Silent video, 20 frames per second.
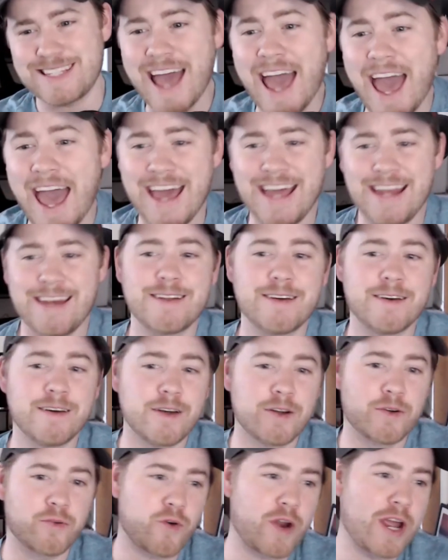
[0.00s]
10
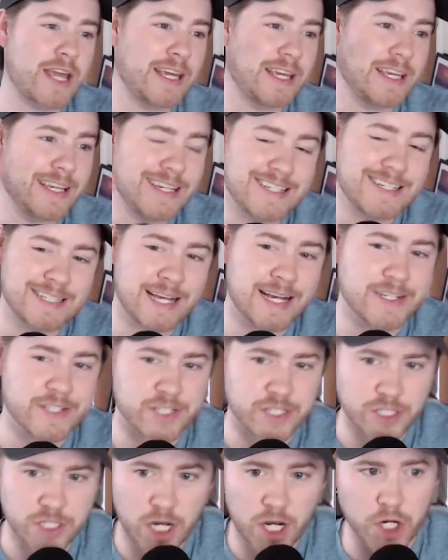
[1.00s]
ranking is as
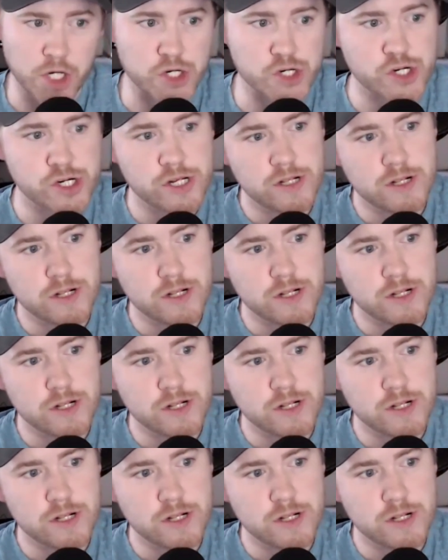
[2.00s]
such.